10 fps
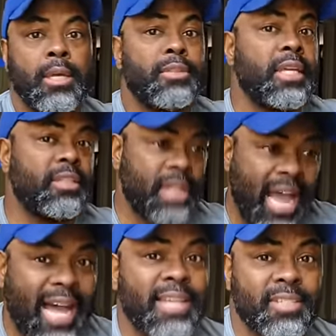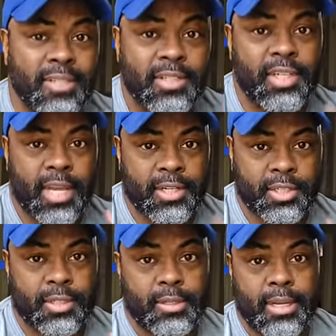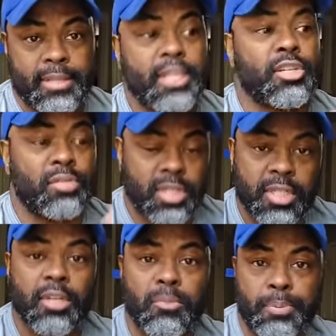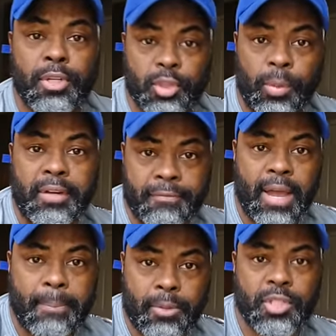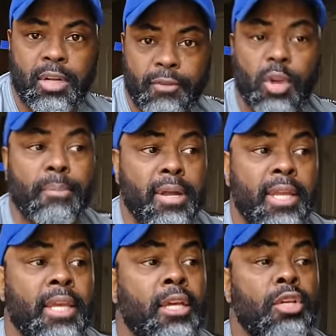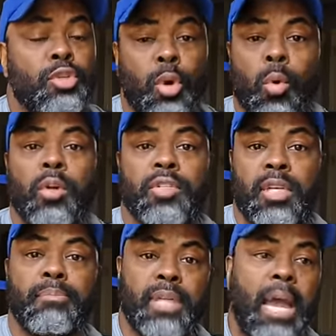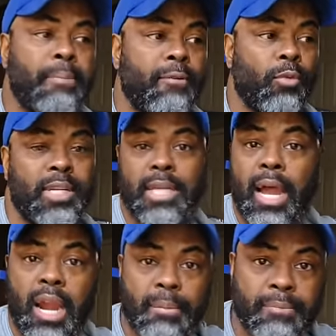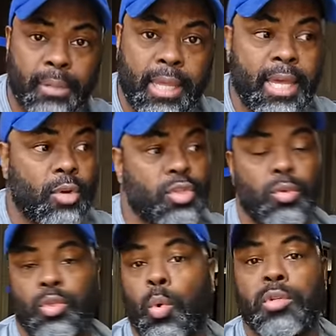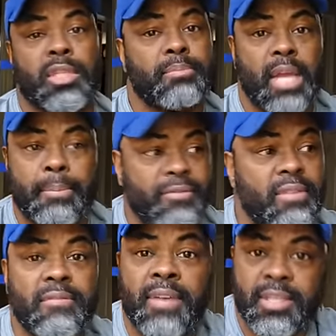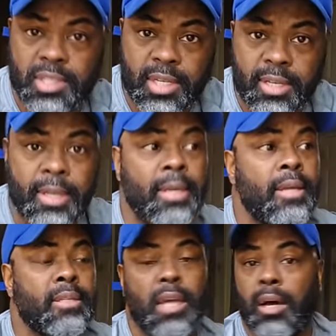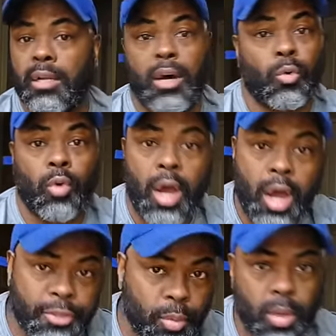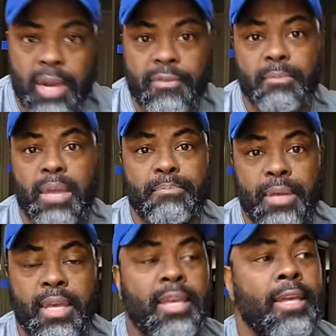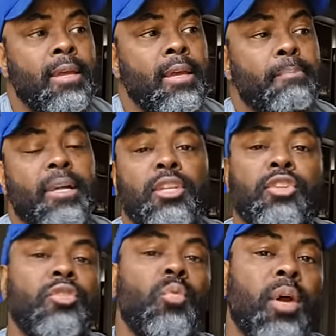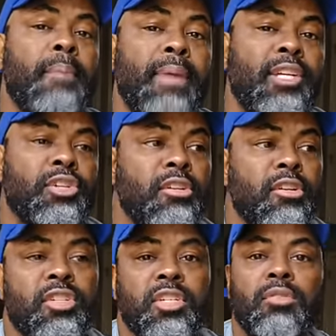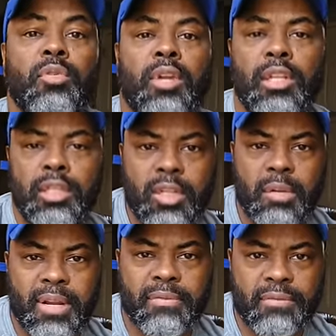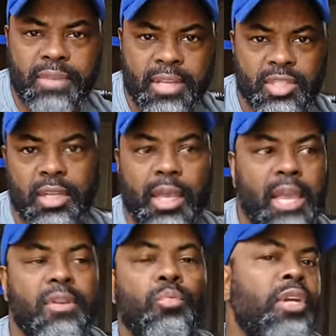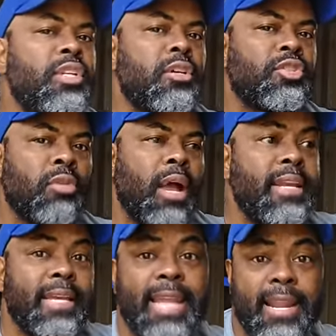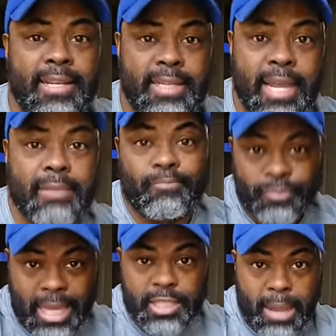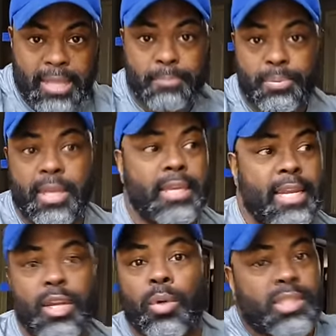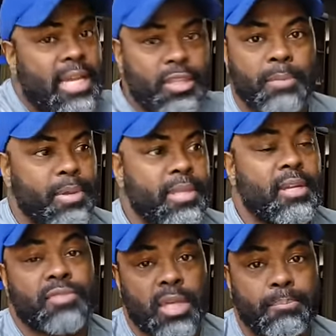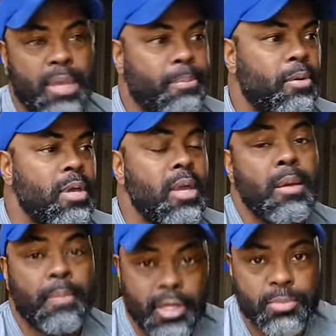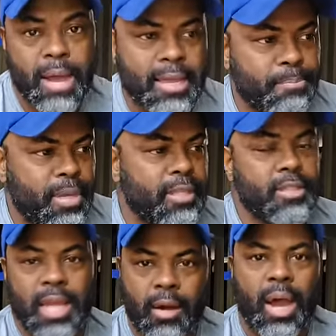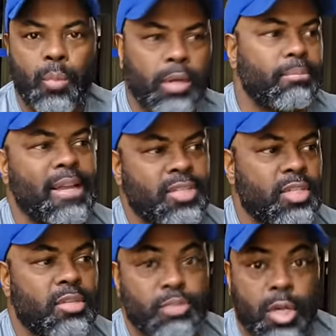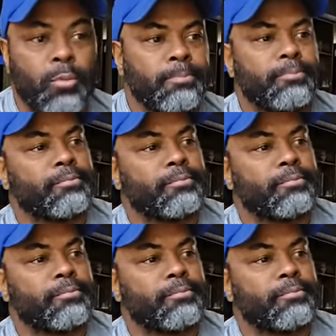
then I suggest that you still put 3 to 5% of your money towards some type of retirement plan or towards some type of investing, uh, a Roth, whatever it may be but you want to make sure you're still doing a little bit of investing, even when you're trying to get out of debt. That's my opinion. I know it's not the opinion of some people, but it's my opinion. It's how I work my system. So,